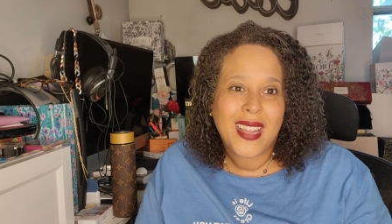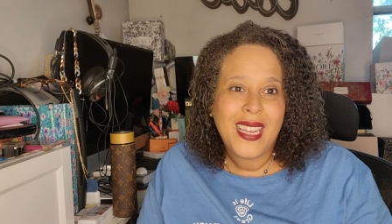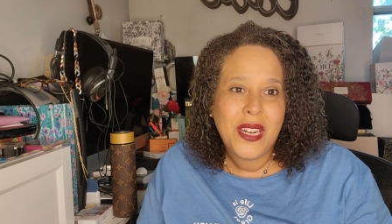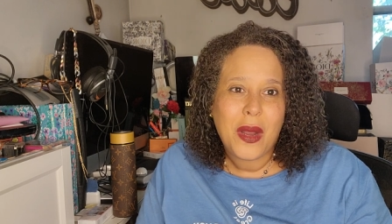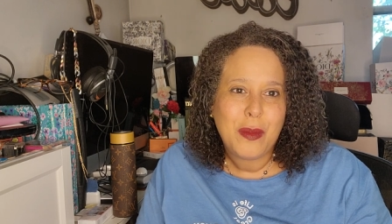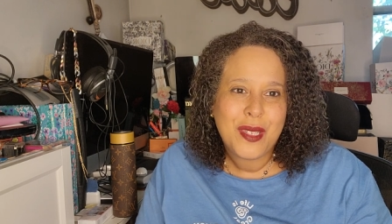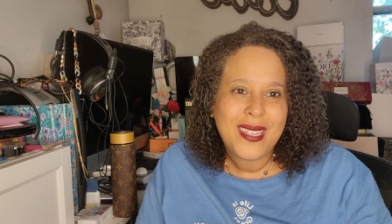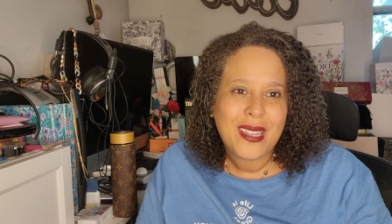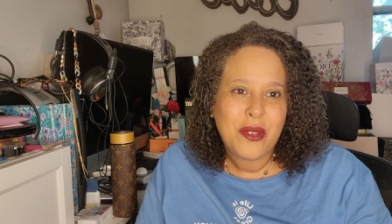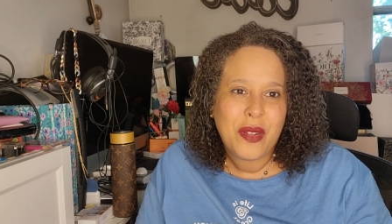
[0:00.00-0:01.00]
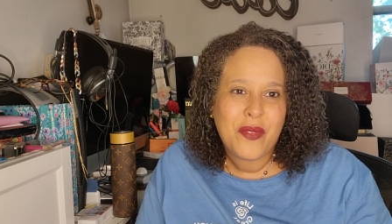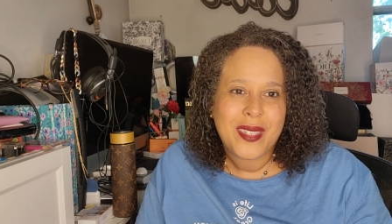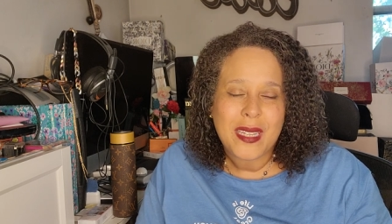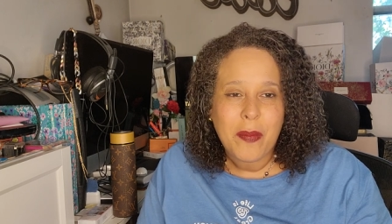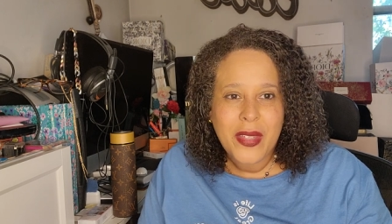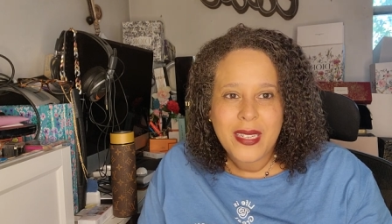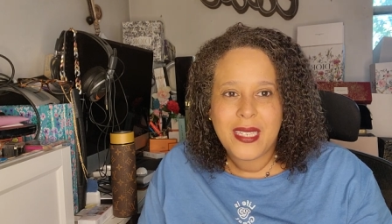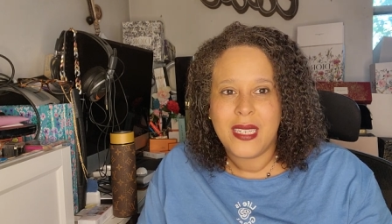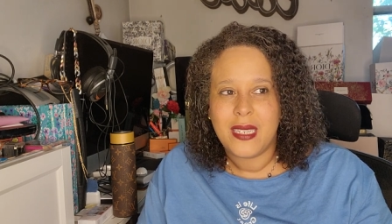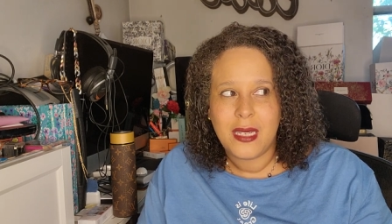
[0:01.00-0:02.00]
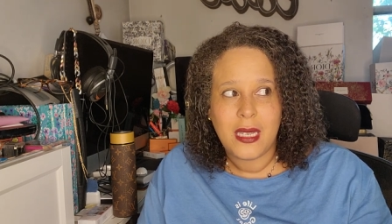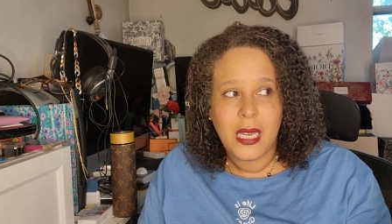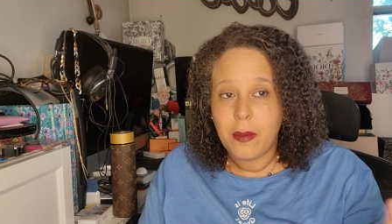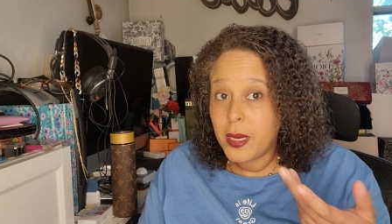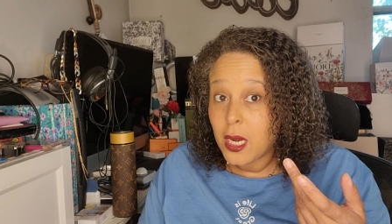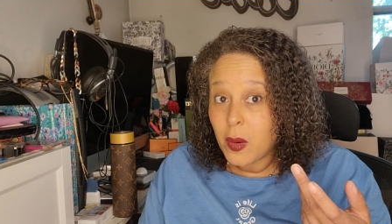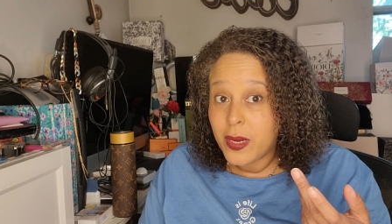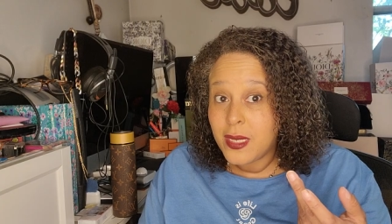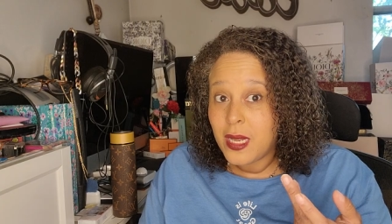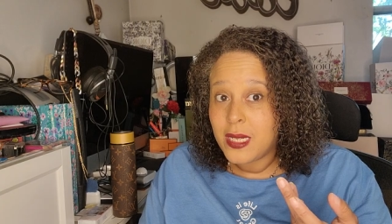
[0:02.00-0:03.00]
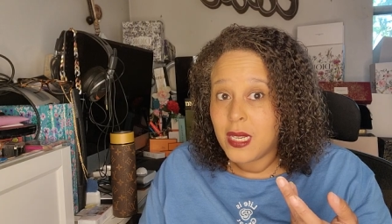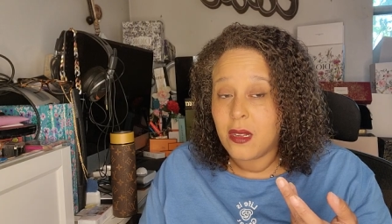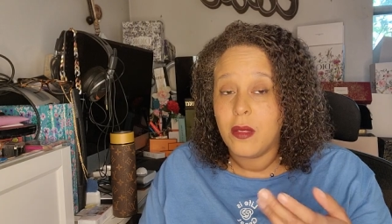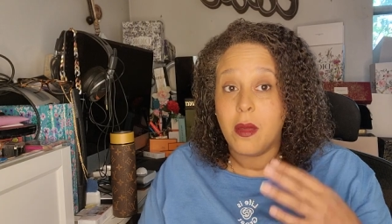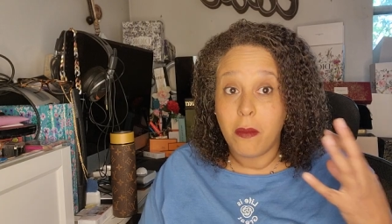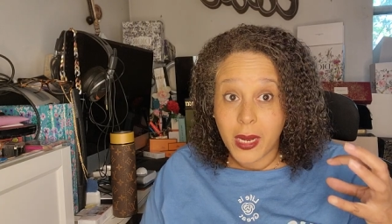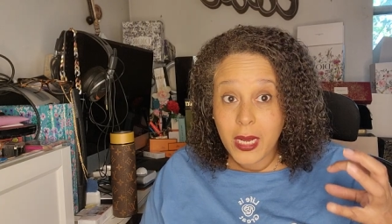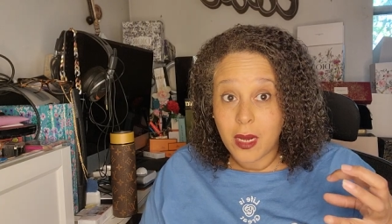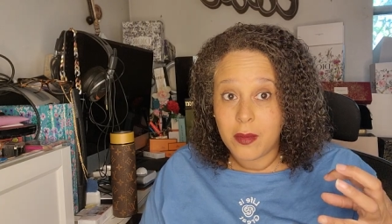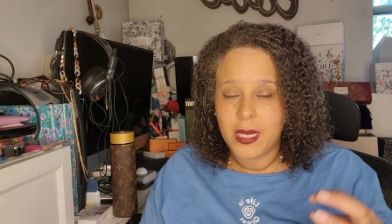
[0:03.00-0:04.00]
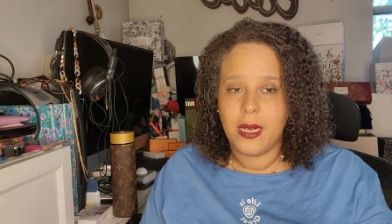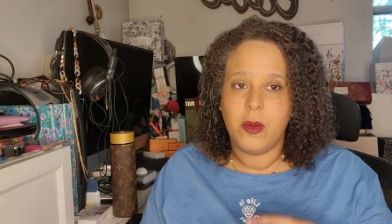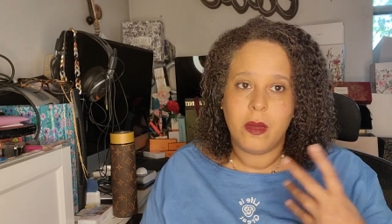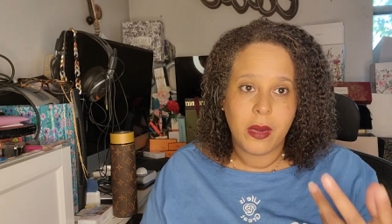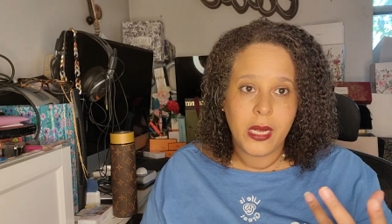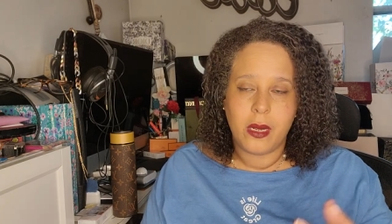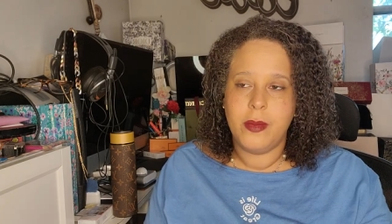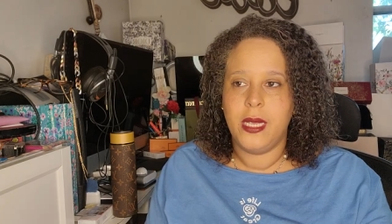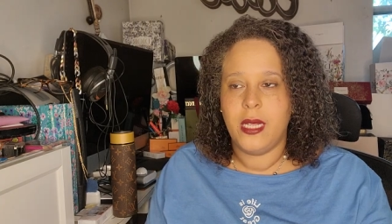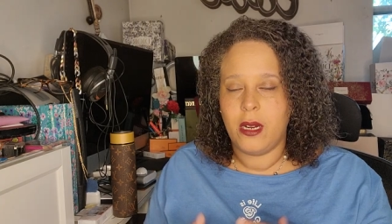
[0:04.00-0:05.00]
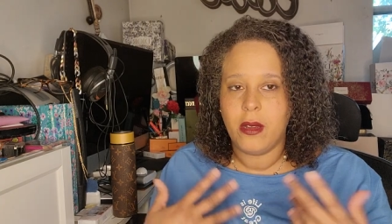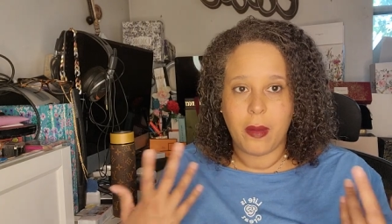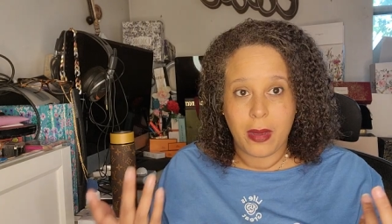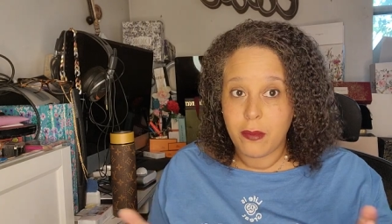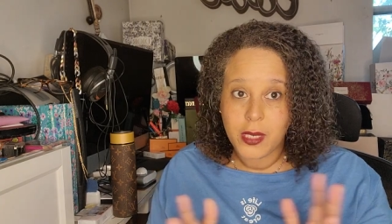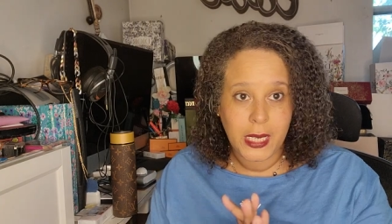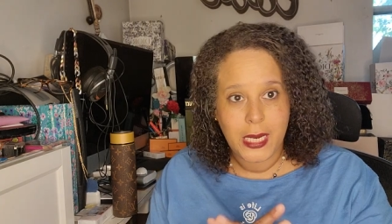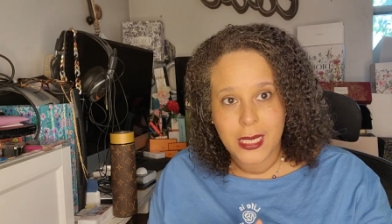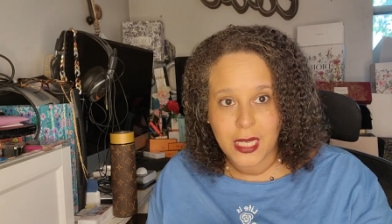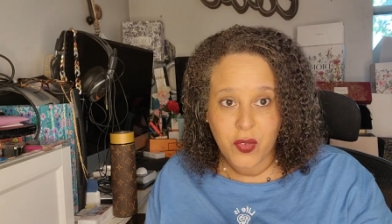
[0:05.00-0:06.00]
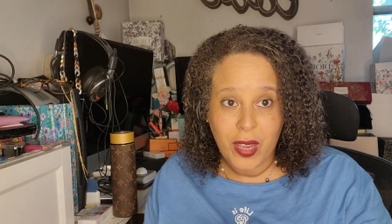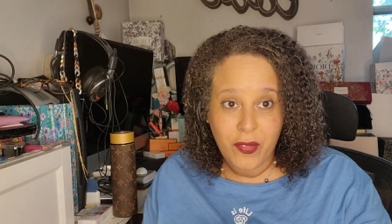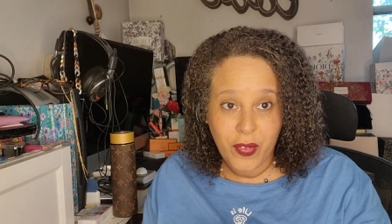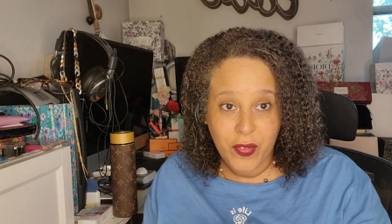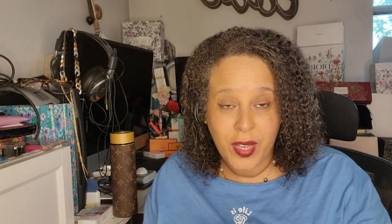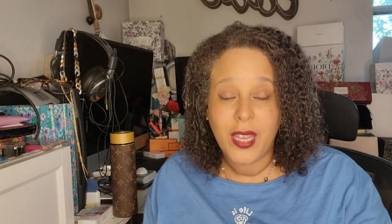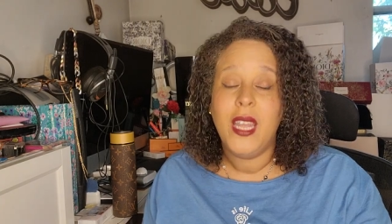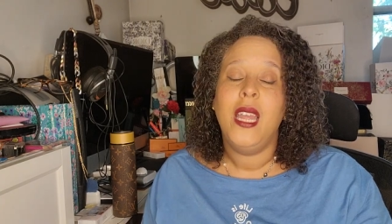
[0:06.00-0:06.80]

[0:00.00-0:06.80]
you know, I'm just like looking for something to keep me going until the money comes in and when the money comes in then I'll get my Mercedes S550